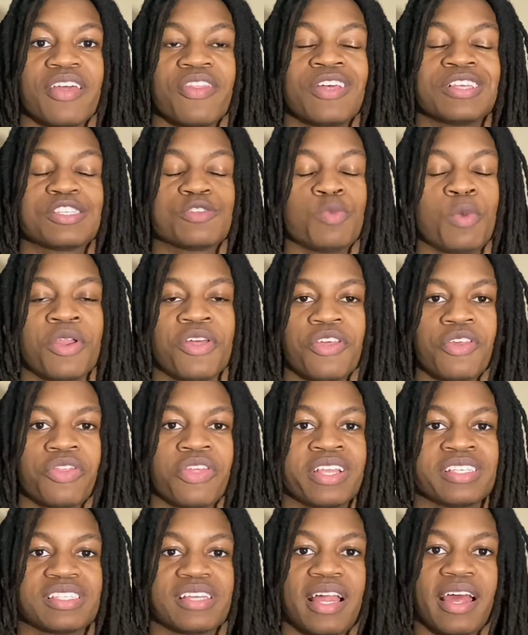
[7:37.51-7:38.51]
And this is one of the
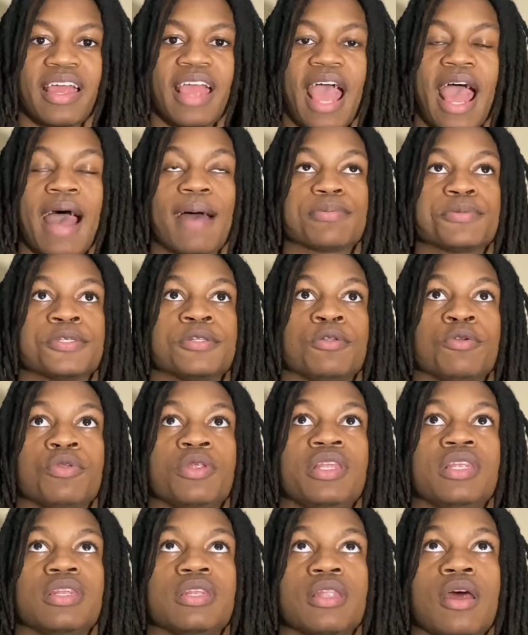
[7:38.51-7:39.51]
things that I
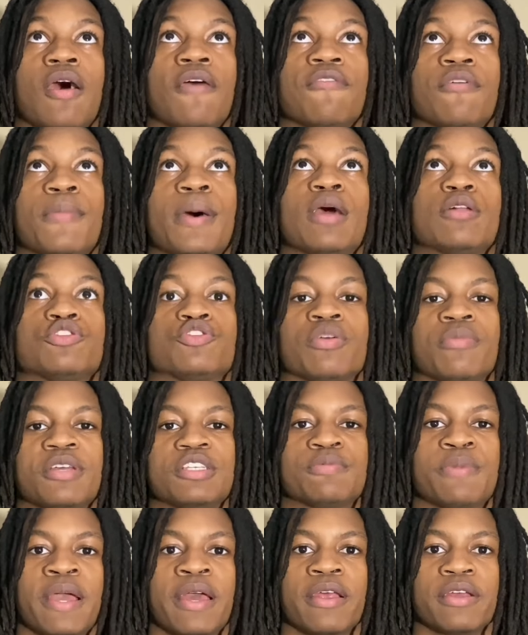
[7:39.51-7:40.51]
absolutely love about Dreaming
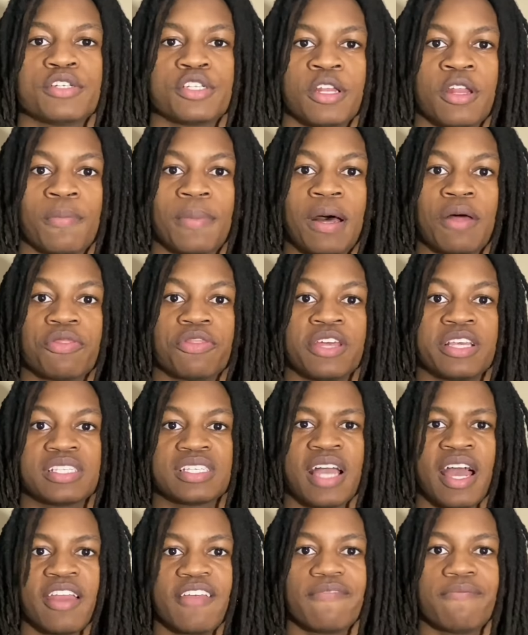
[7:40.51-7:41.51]
Spanish and about this
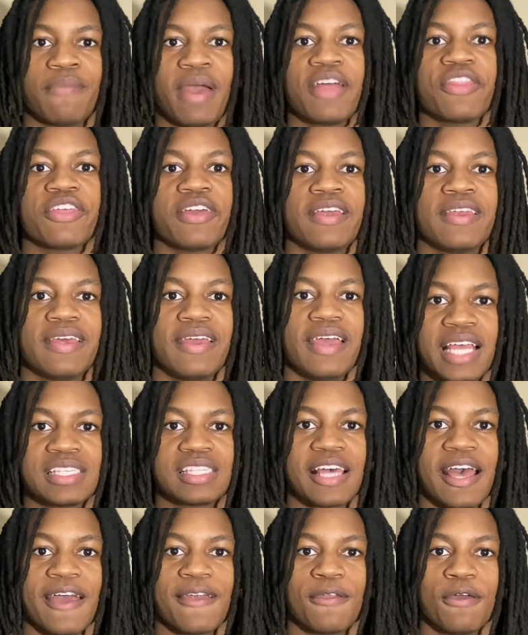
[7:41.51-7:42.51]
kind of method, is
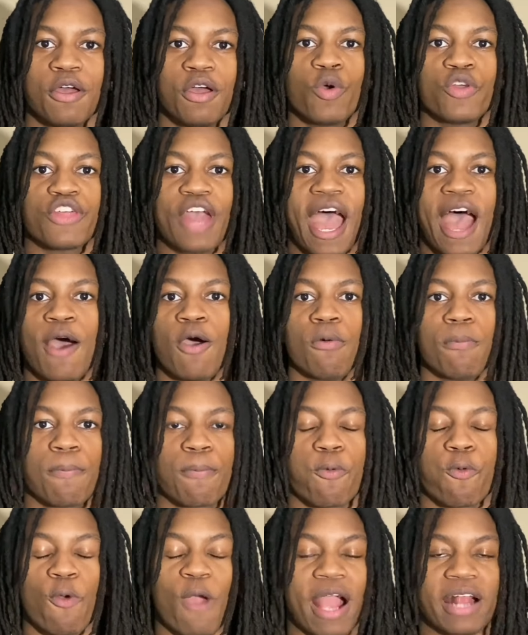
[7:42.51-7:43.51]
that without
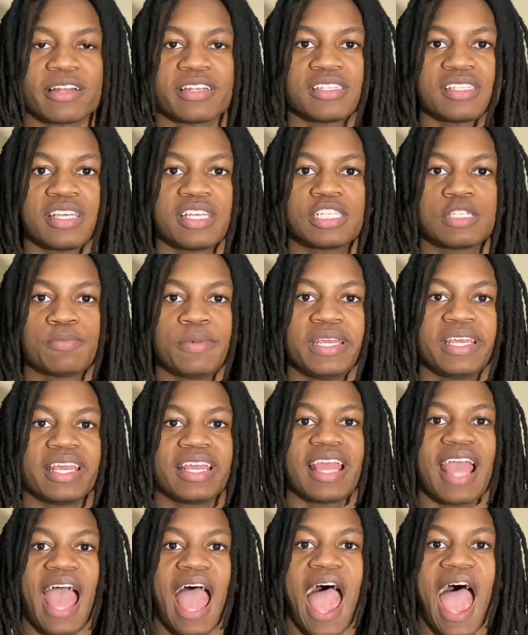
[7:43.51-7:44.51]
practicing
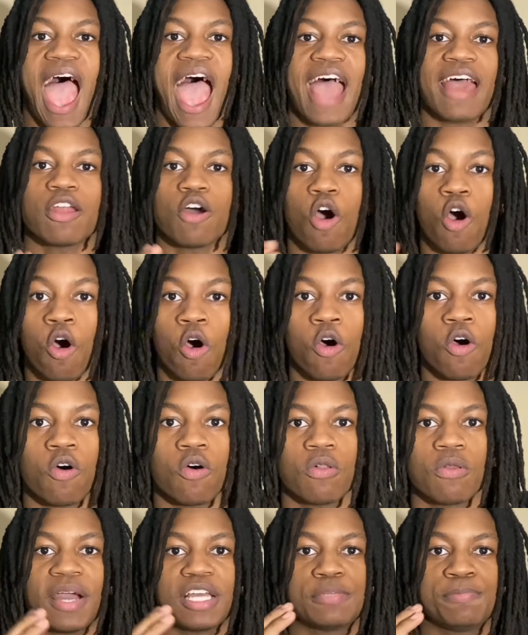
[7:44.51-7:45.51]
speaking at
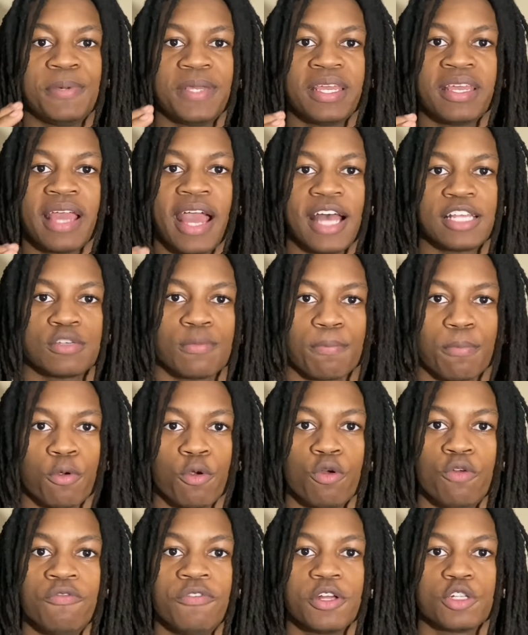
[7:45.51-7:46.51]
all, my speaking has
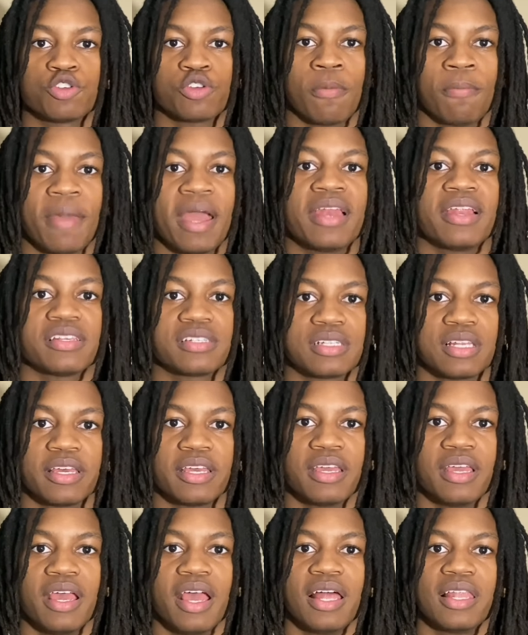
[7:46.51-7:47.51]
improved
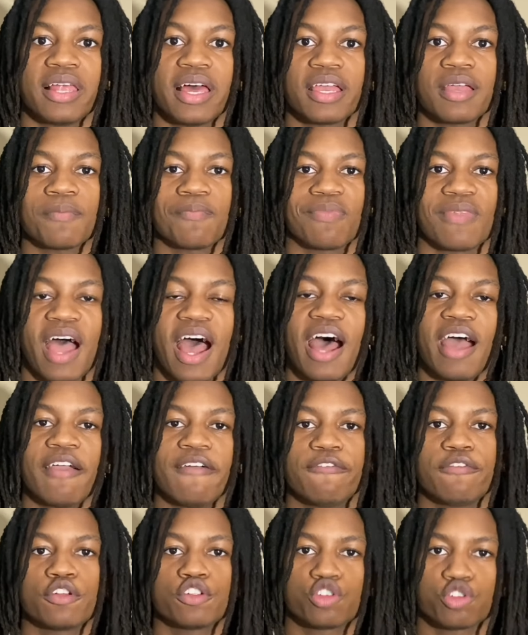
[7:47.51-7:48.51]
tremendously. Like,
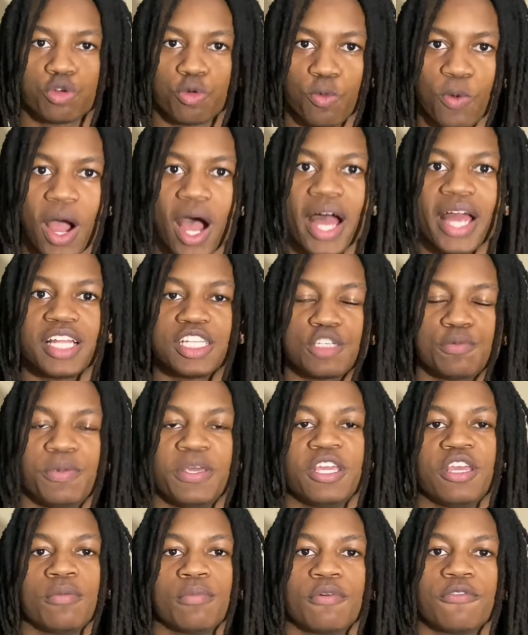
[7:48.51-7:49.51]
I've tried
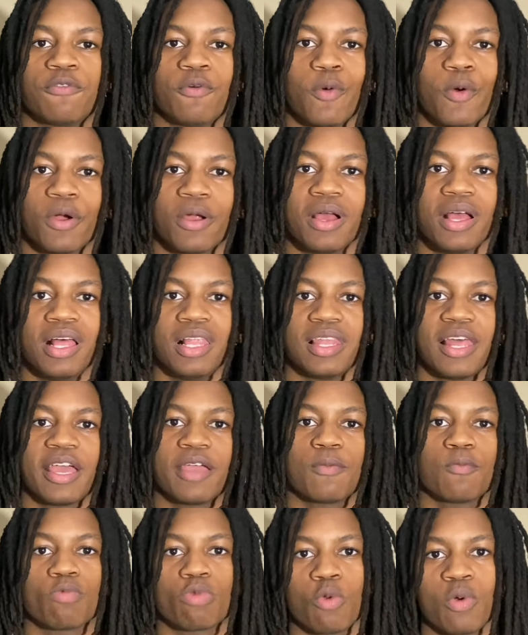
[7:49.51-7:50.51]
speaking before.
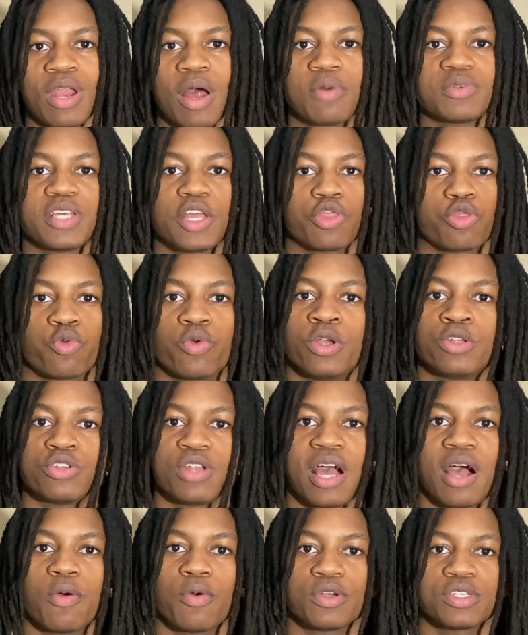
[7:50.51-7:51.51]
Like when I was at 300
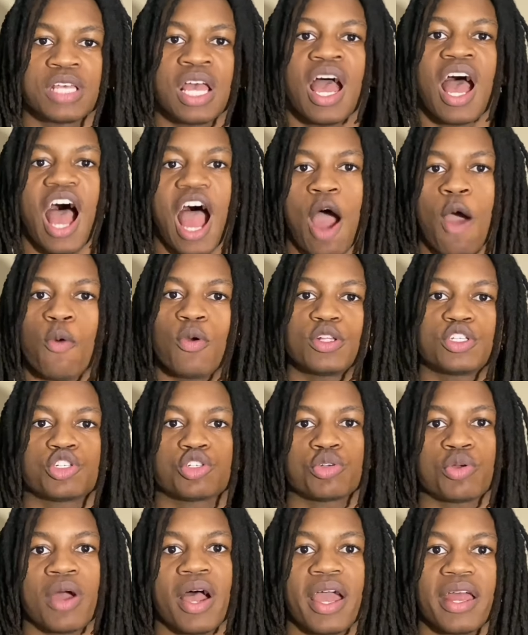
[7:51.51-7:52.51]
hours, I would
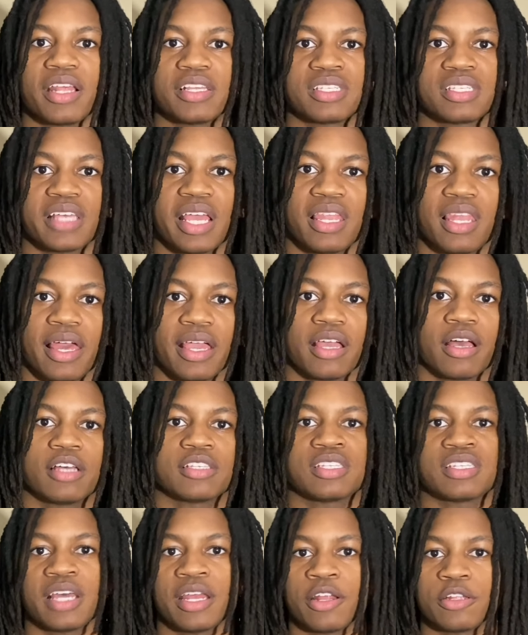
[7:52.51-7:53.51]
try to say like a
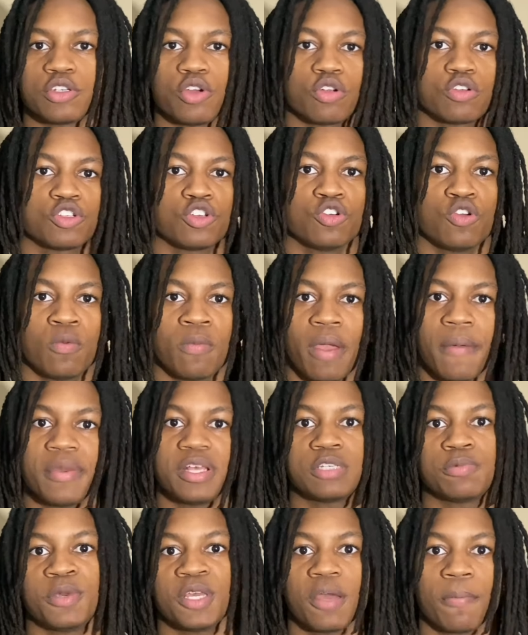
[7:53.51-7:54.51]
sentence or two, or
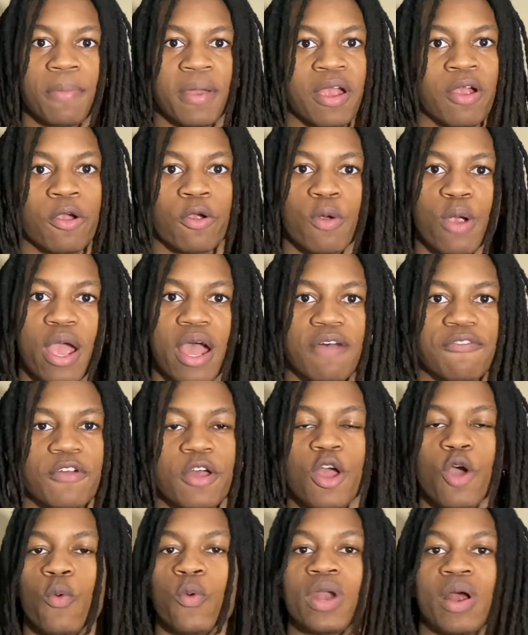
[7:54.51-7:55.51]
maybe speak a paragraph.
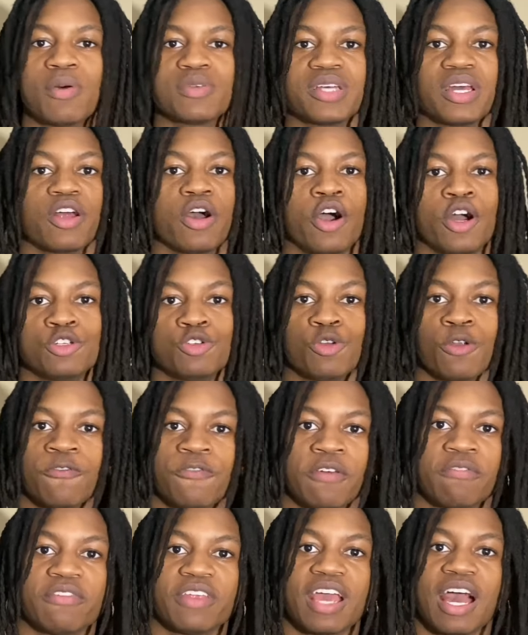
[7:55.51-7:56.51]
When I was at
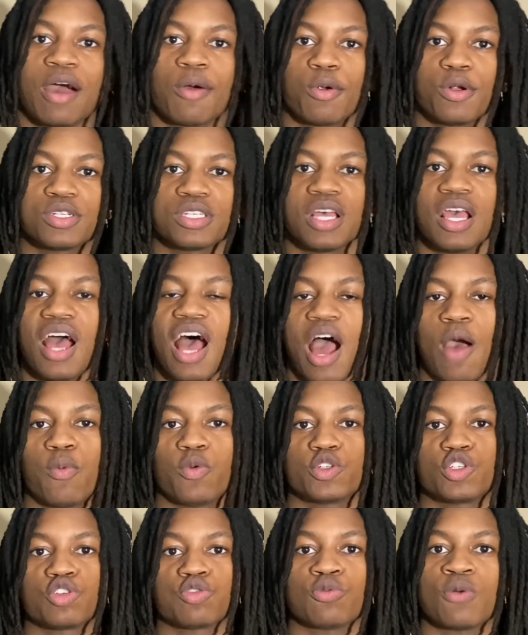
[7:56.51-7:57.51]
150 hours, I
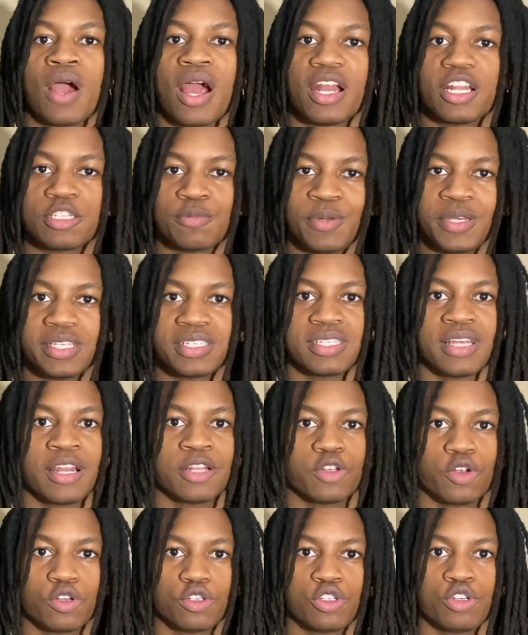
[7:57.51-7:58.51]
would try to speak a
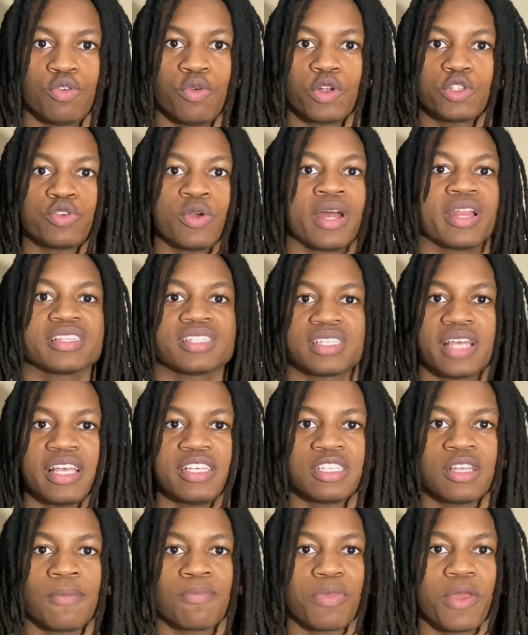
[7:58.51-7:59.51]
sentence or two, or try to say
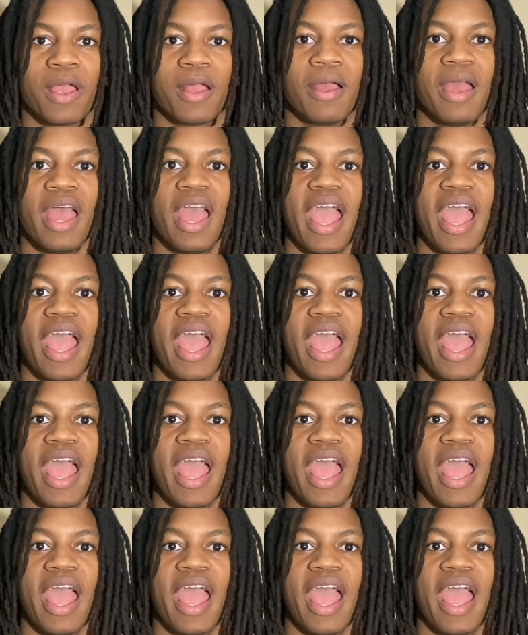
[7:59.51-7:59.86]
something.